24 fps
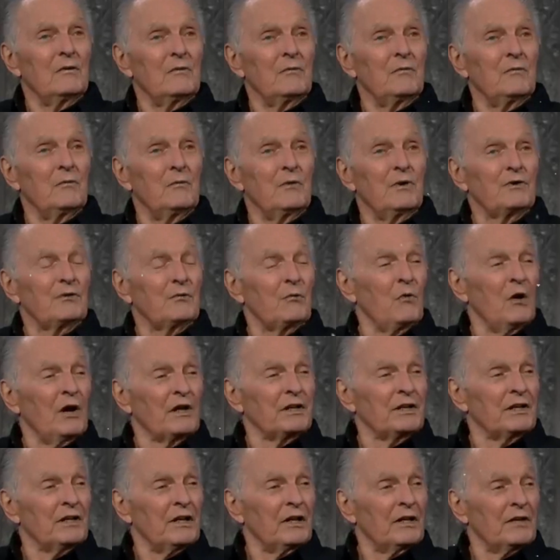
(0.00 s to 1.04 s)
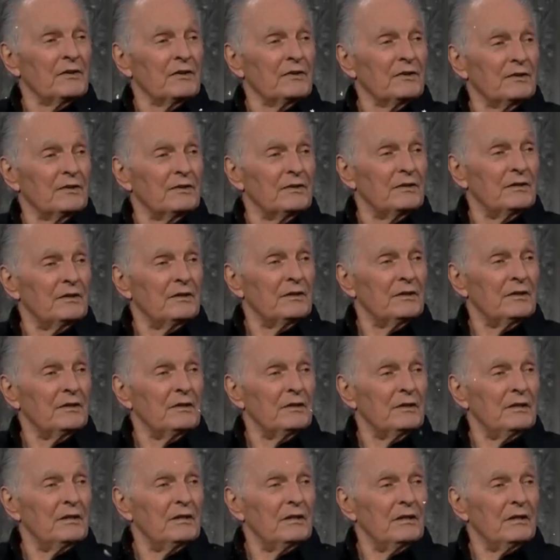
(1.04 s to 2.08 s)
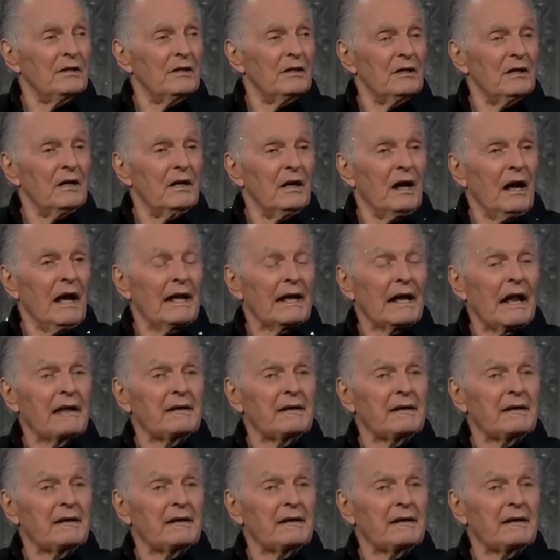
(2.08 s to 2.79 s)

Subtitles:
the fame started to wane. Then something changed in